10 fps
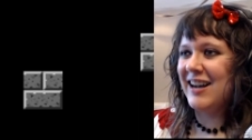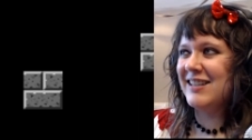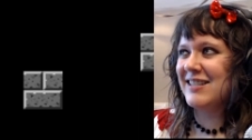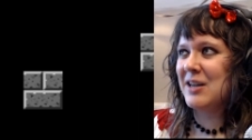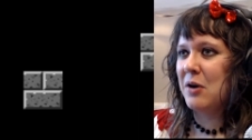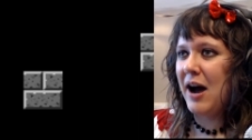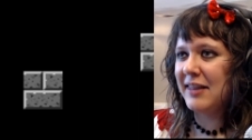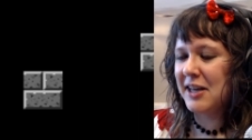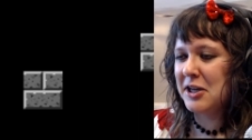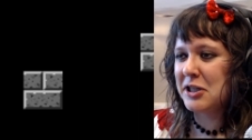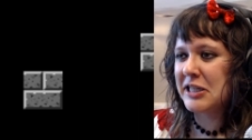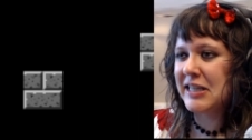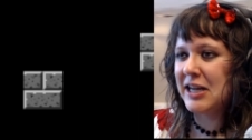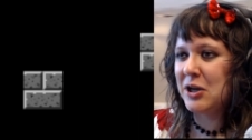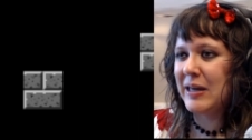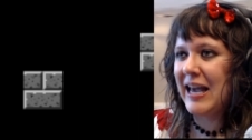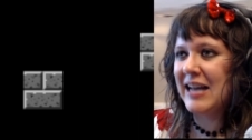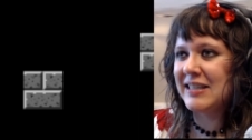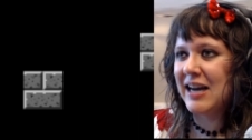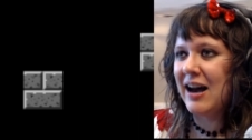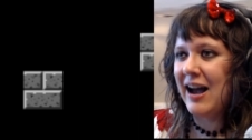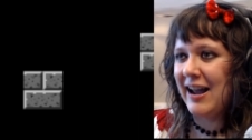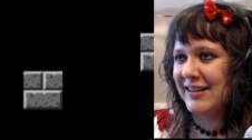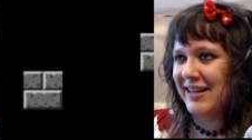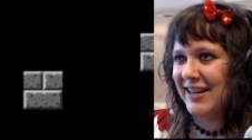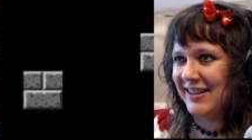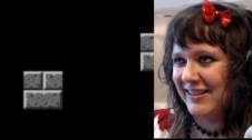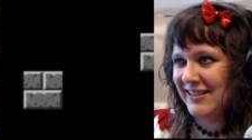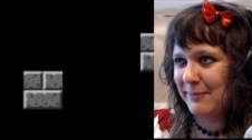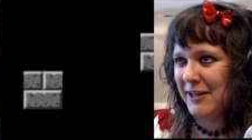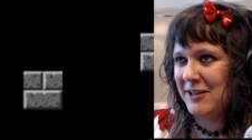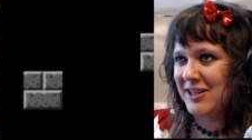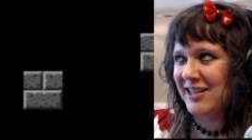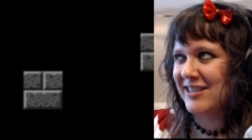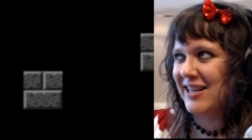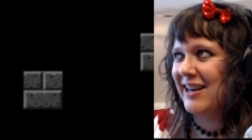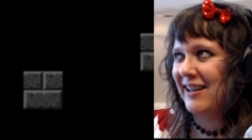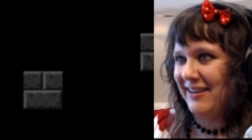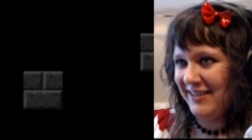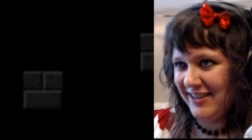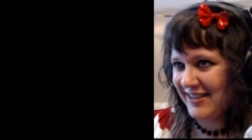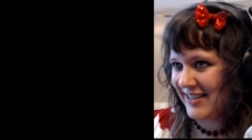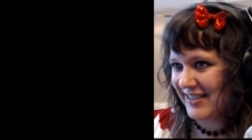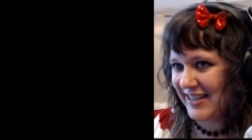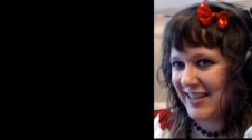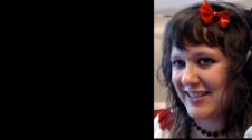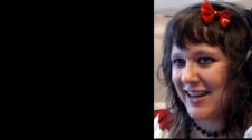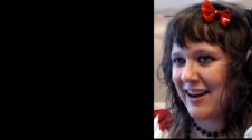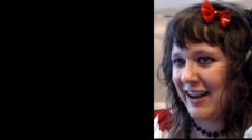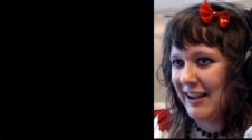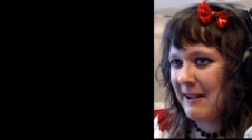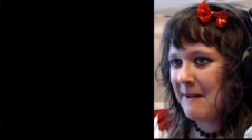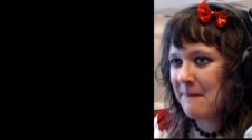I just don't. I thought you just said you can't die, Tails, but you just did. You just did die.